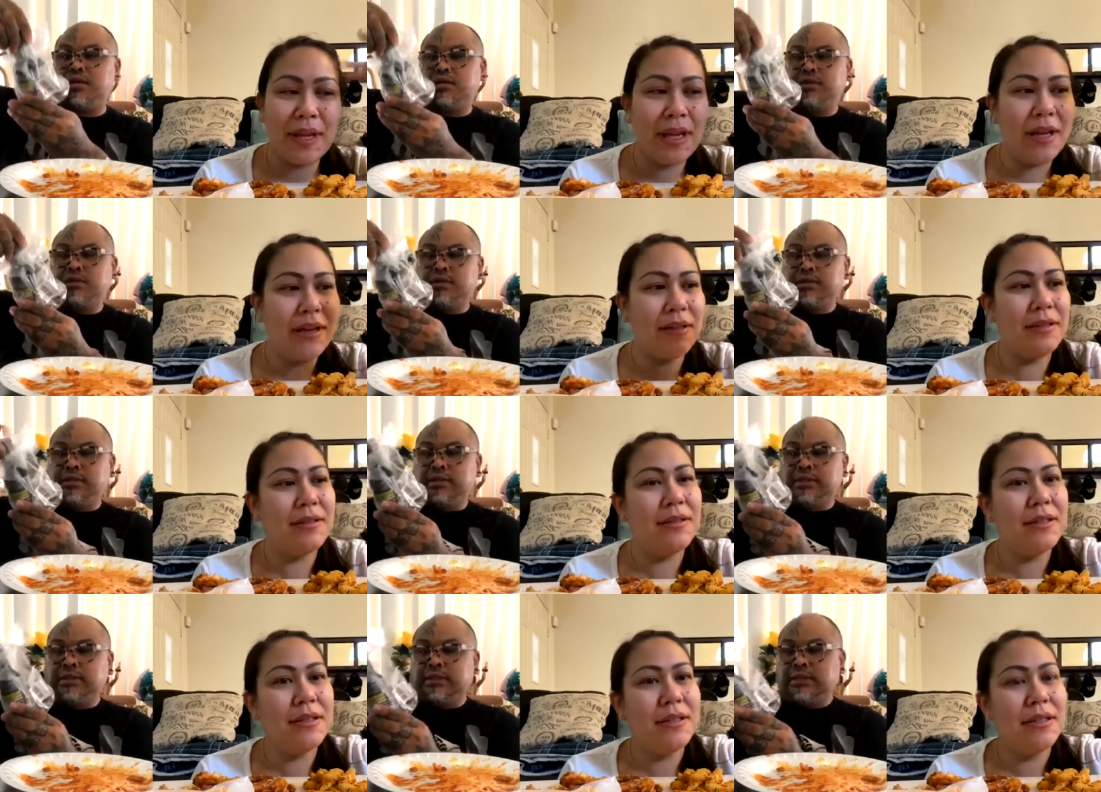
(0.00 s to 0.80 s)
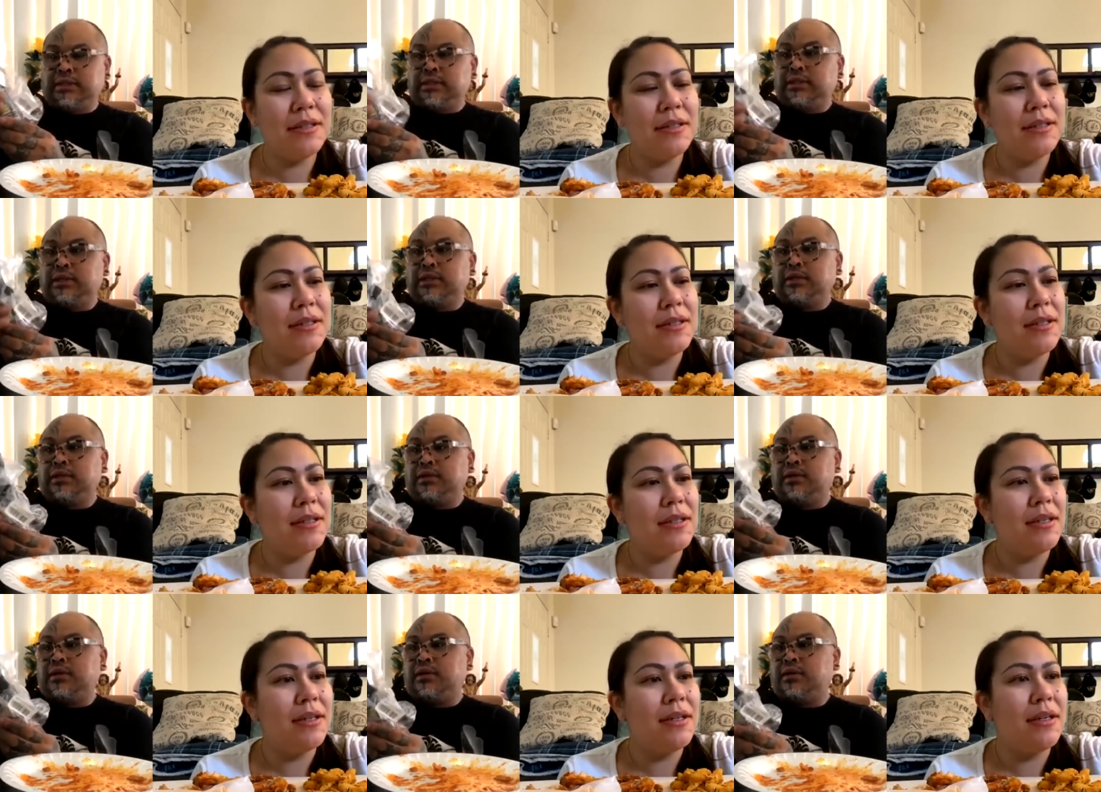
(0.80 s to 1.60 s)

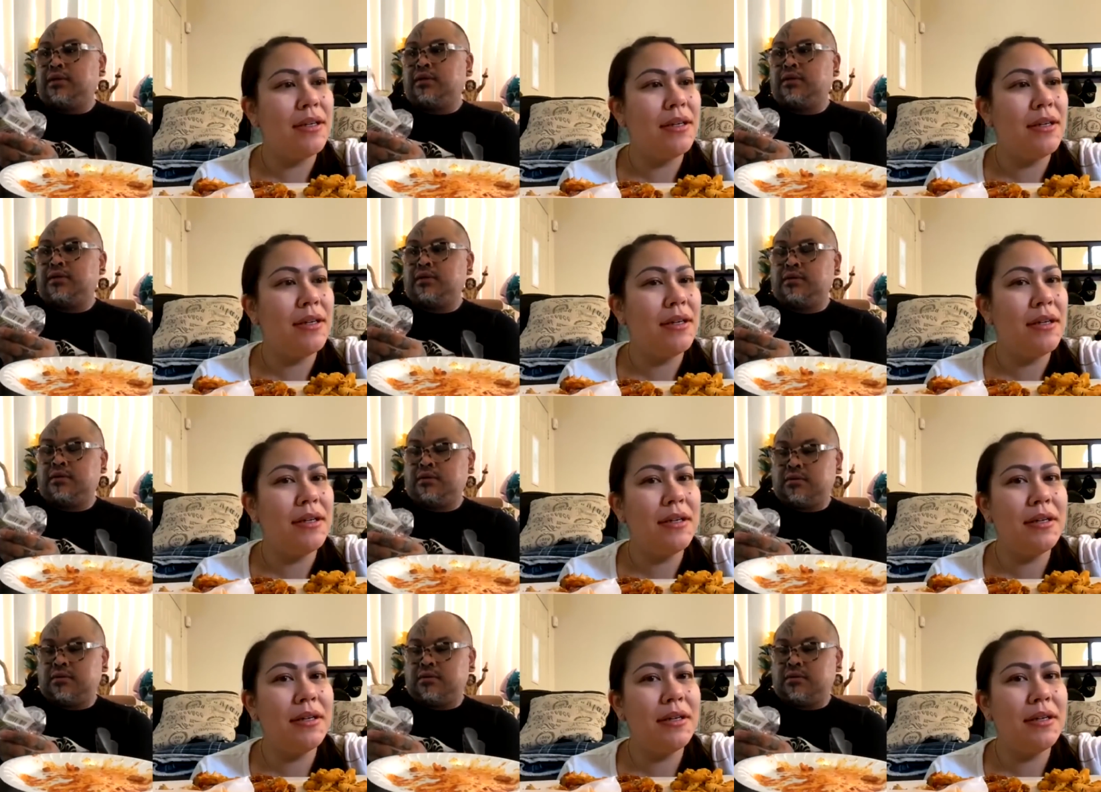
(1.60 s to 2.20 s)
Nothing is said.